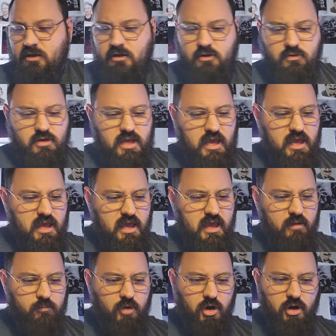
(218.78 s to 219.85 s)
Okay,
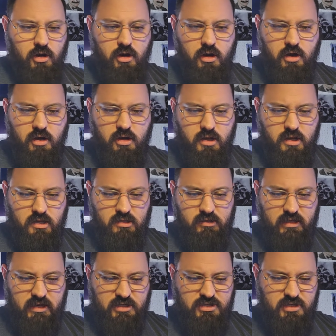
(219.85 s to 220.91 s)
MR
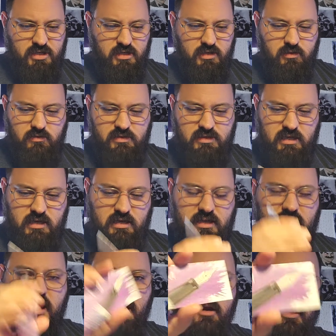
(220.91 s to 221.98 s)
Collection Use and
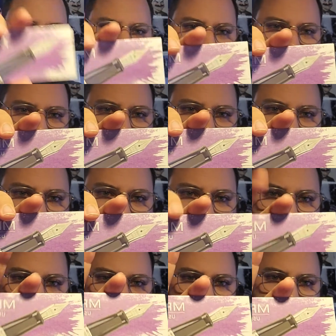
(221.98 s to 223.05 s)
Care Guide.
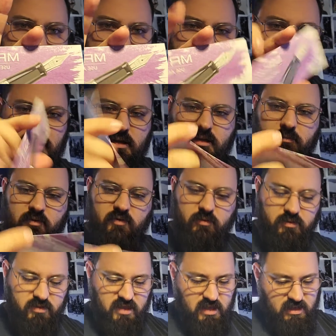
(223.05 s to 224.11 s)
So that comes
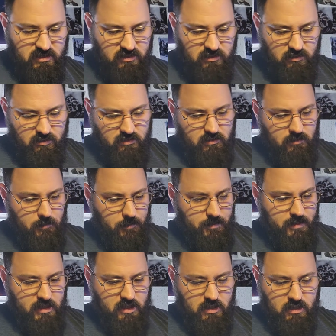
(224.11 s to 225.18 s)
with that.
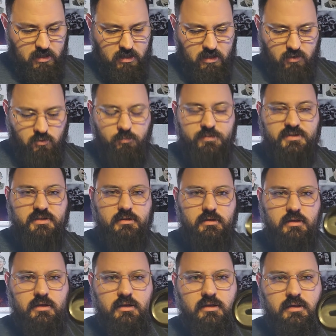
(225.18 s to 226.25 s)
Oops,
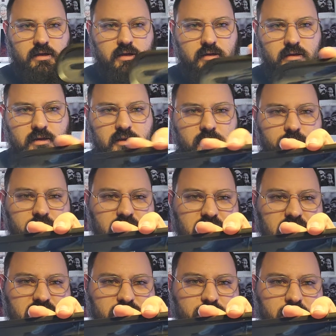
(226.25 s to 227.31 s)
the pen
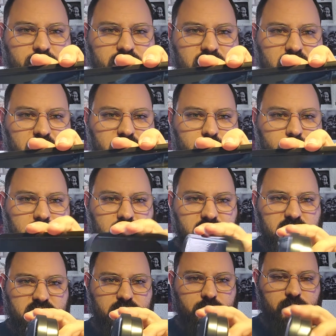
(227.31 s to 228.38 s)
has bumped out of the
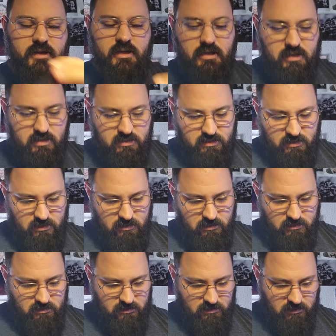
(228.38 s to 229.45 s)
box, but it
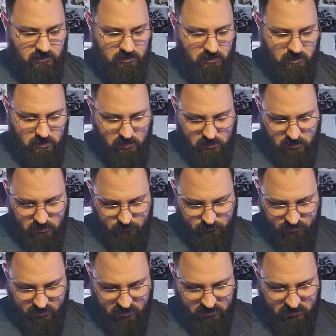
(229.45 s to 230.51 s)
is in
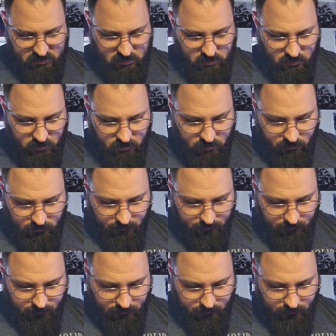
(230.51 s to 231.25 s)
place here.